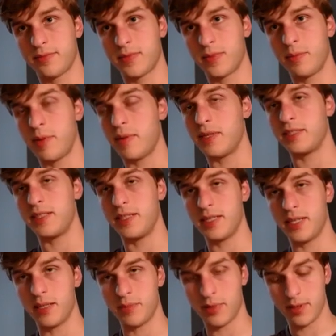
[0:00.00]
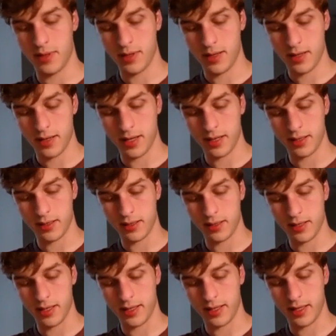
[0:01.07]
maybe not cd, but things
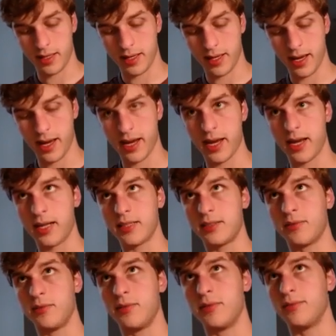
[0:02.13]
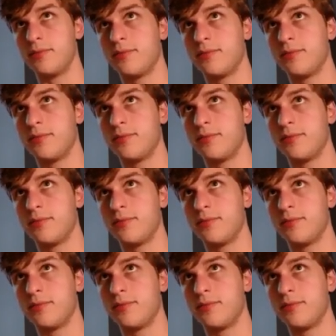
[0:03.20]
like cat or